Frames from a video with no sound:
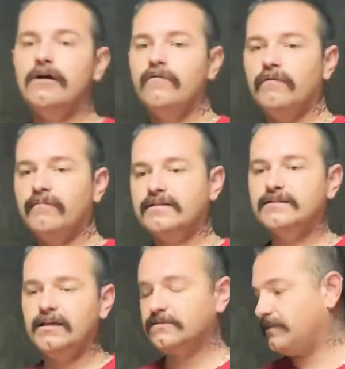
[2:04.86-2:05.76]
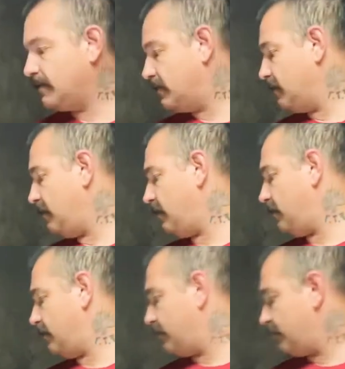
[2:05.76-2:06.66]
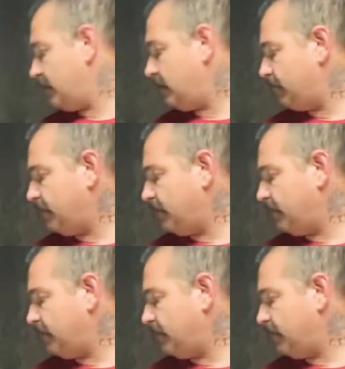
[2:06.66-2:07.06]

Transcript: when my snakes be getting